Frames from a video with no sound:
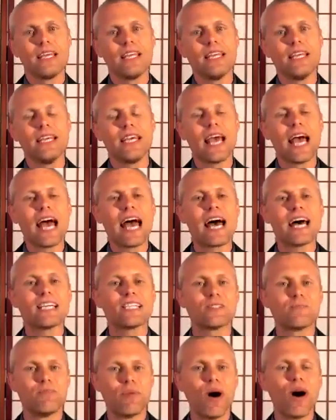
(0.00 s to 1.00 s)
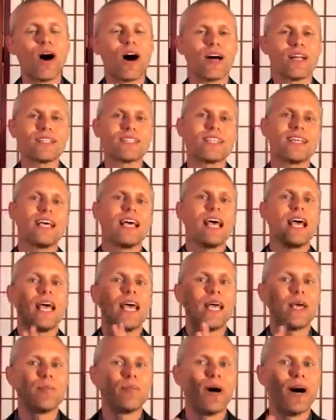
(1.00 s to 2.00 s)
He has bought
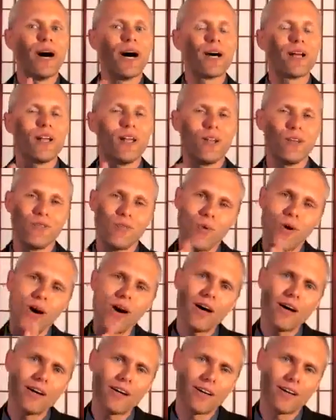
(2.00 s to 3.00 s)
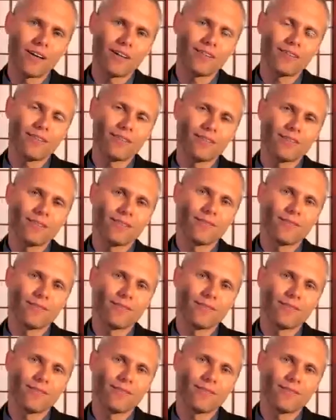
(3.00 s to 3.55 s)
a bottle of water